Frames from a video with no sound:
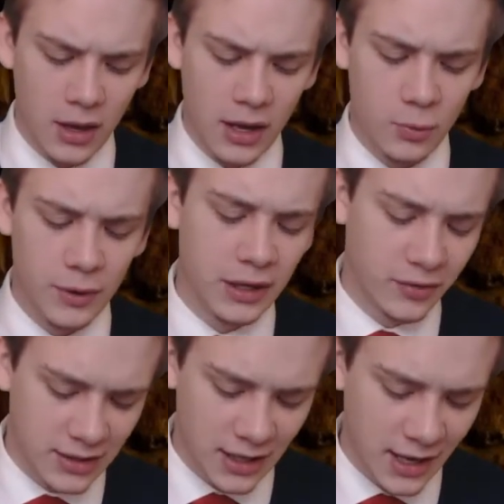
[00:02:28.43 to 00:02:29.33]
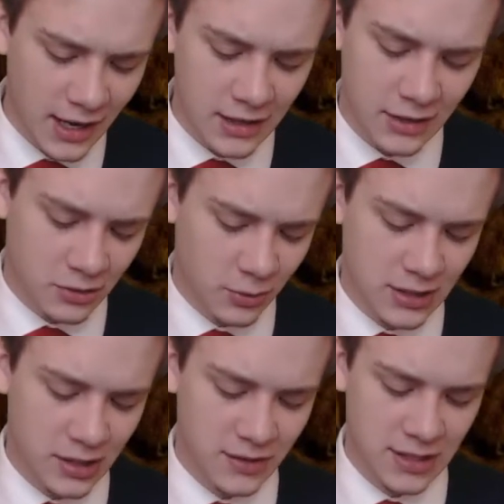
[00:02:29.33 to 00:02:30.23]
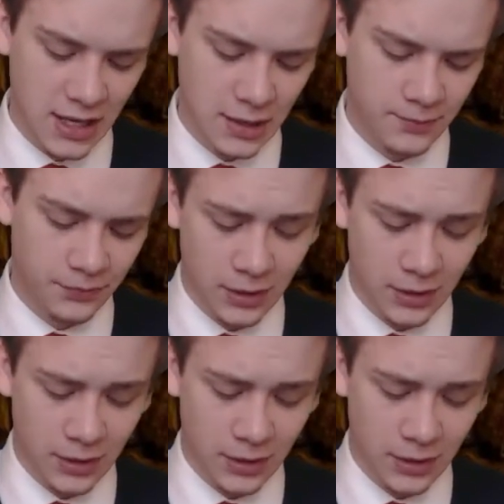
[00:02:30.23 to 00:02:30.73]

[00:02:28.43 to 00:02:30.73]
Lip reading: A wink of his eye and a twist of his head